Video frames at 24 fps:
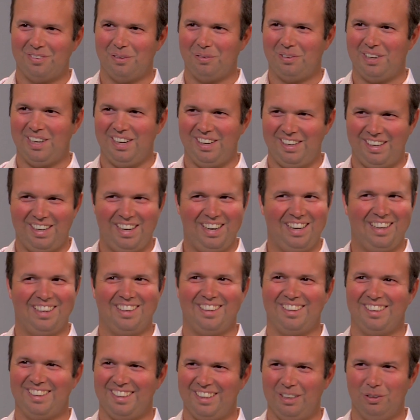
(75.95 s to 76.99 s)
From Canada, awesome.
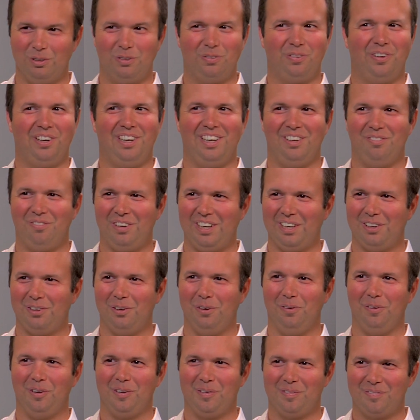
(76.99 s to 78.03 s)
Yeah. It was fun,
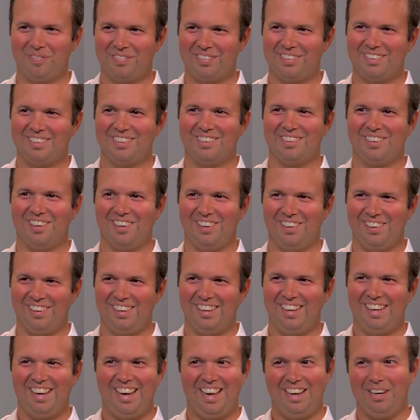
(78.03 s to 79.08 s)
Vancouver.
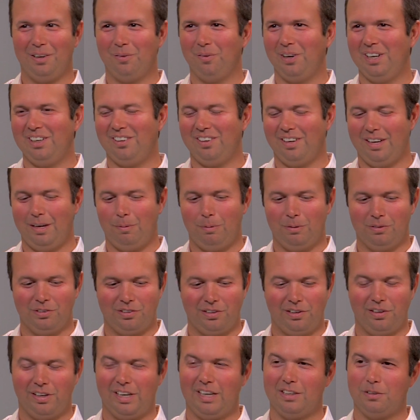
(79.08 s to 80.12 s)
So, had a great time. I was
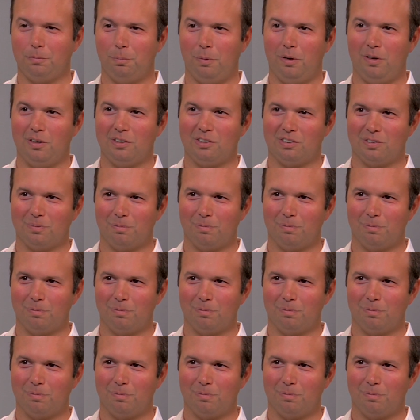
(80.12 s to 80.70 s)
there last March.